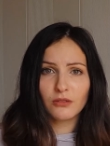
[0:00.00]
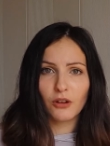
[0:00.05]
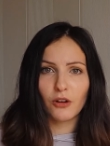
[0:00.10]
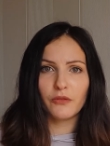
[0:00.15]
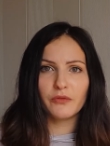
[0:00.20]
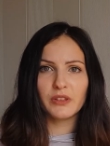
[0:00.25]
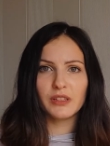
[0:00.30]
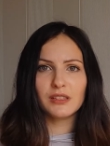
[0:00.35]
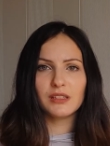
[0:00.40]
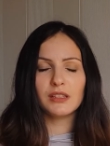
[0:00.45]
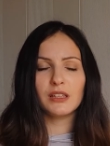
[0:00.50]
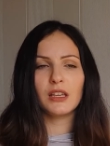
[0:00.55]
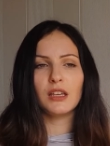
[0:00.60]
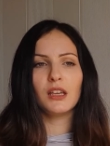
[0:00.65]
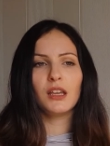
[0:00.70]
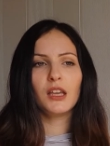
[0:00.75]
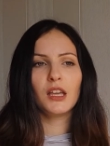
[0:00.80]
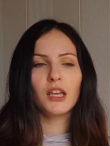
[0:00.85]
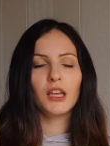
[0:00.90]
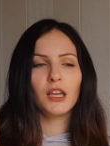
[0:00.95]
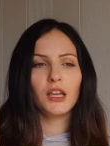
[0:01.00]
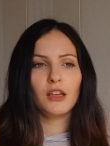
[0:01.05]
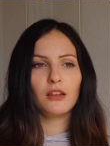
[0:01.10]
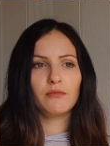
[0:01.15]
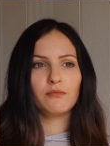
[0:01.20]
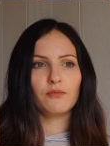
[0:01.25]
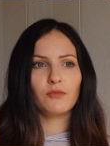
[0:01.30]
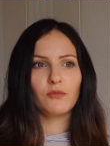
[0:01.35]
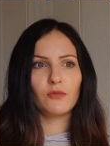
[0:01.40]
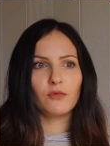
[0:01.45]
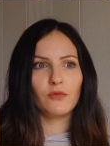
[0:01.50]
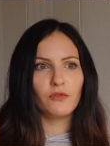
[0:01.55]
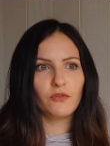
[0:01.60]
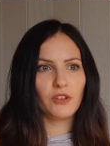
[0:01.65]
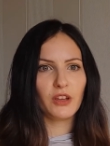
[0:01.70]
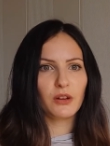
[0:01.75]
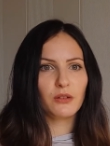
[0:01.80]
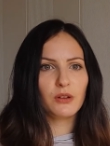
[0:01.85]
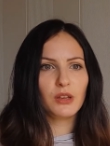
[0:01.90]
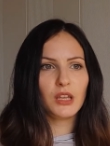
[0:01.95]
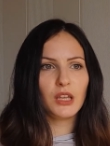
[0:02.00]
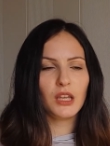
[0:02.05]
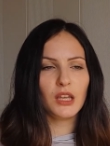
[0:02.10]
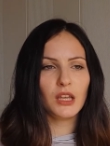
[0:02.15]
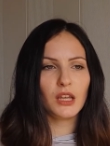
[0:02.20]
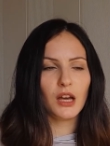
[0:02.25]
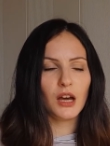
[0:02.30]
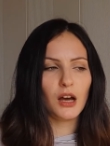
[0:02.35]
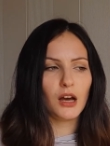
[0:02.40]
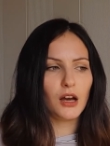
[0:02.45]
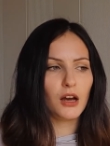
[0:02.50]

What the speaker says: Obviously, very,